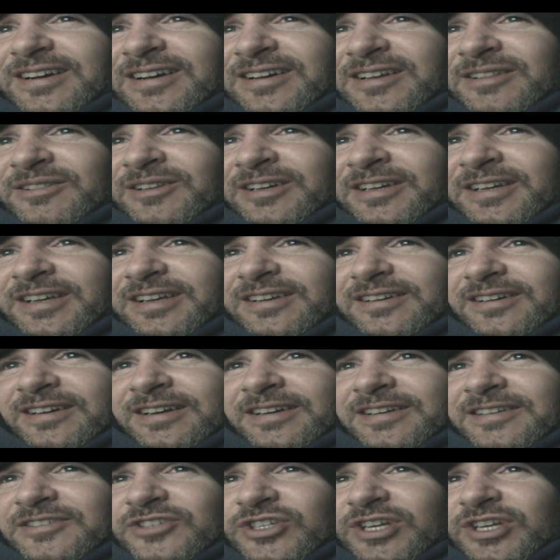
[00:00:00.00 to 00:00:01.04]

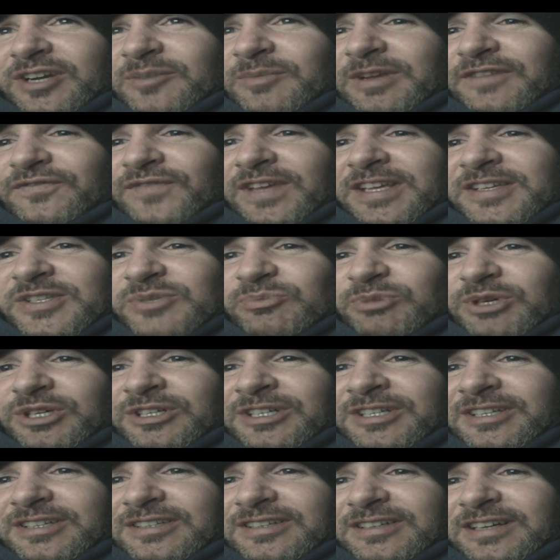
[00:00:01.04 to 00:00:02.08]
I check my
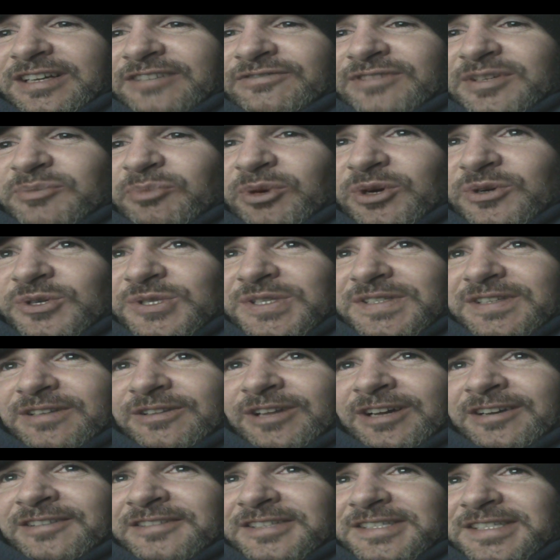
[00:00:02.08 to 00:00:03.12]
Facebook, I repost a
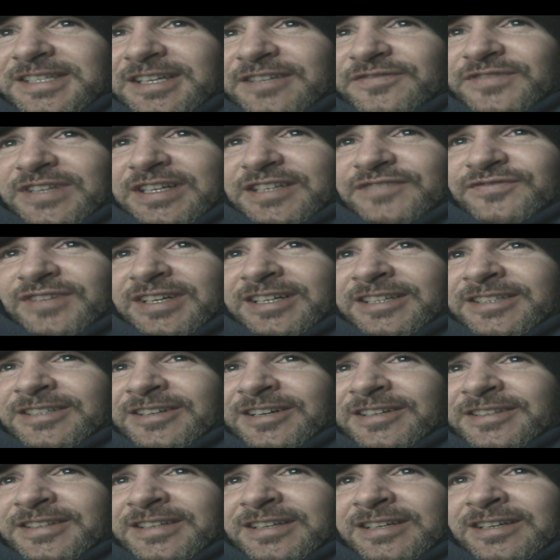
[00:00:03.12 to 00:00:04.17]
lot of the stuff that I find
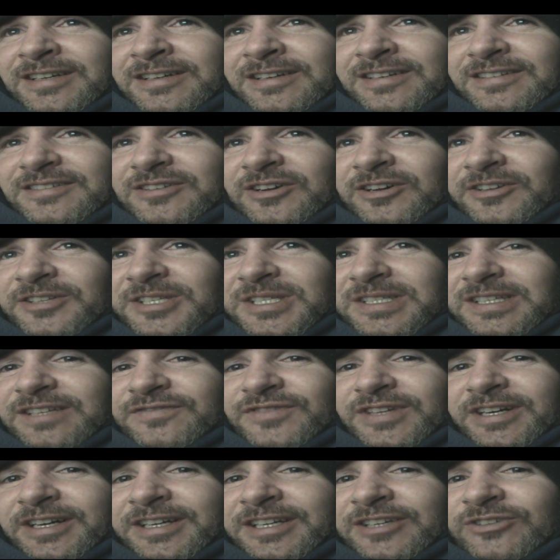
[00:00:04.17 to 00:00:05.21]
on there, all the stuff
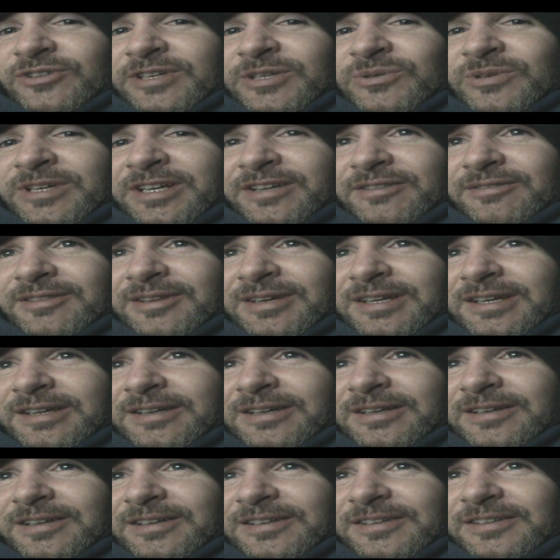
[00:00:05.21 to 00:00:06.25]
that I agree with.
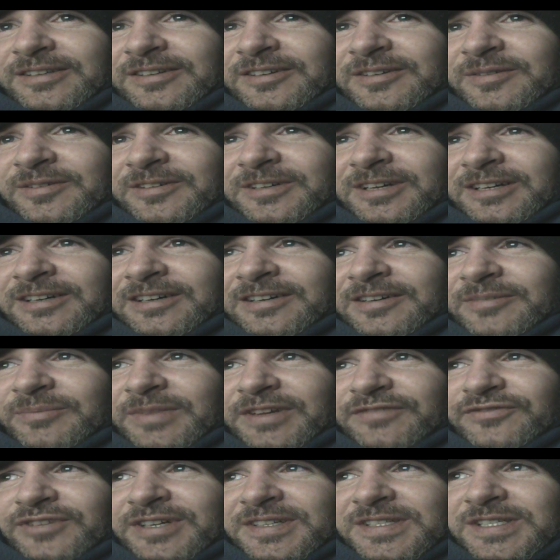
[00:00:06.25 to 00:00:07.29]
You know,
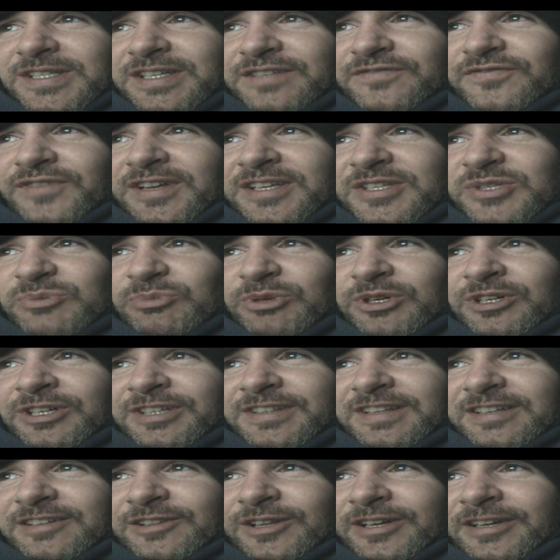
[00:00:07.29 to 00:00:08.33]
my friends on Facebook,
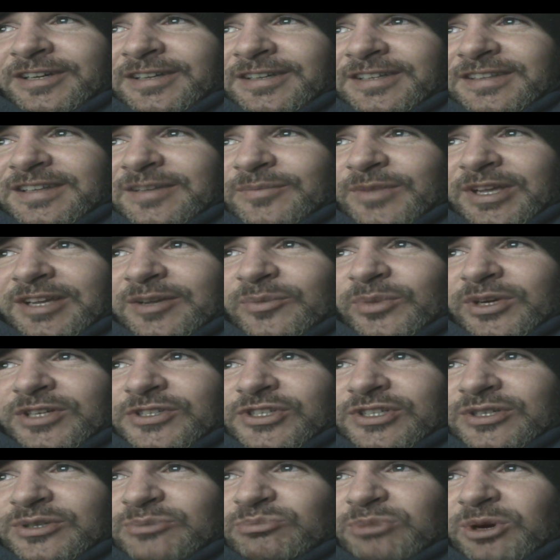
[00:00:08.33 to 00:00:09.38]
they make a
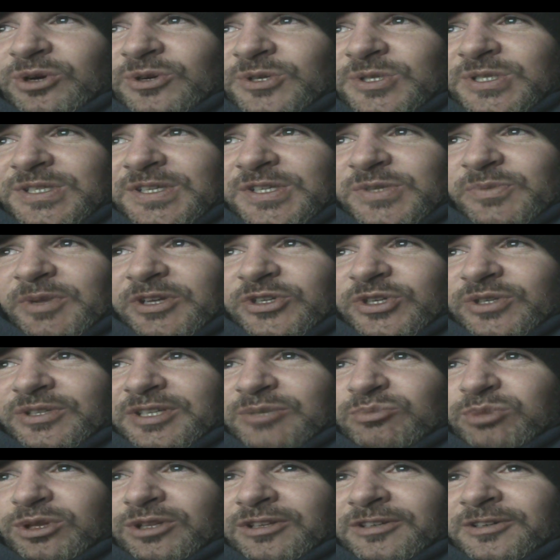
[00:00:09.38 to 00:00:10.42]
bunch of posts, especially
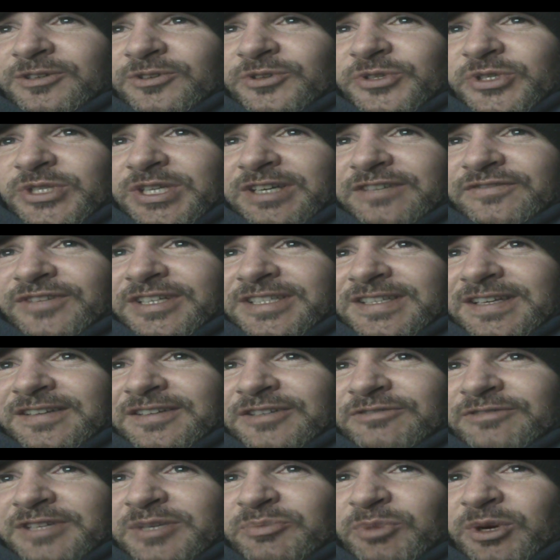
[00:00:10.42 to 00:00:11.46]
political stuff, I tend
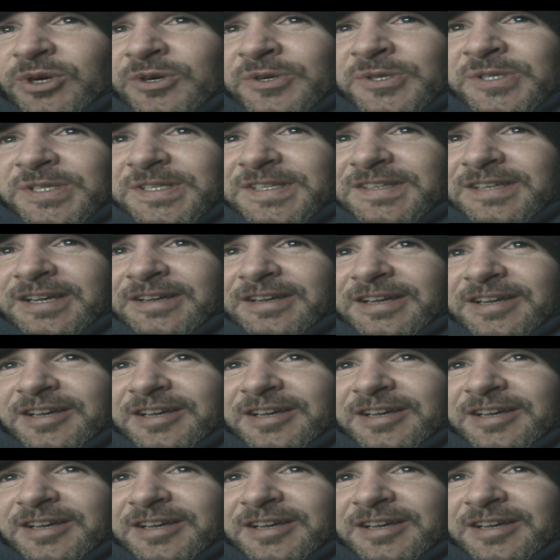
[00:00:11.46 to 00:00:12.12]
to repost.